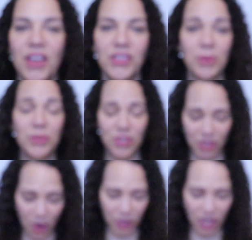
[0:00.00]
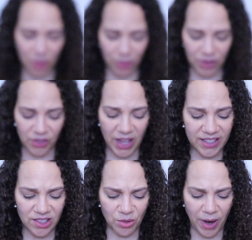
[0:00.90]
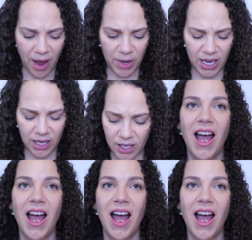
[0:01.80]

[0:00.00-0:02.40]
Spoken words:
I thought they were so cute. They're like ceramic.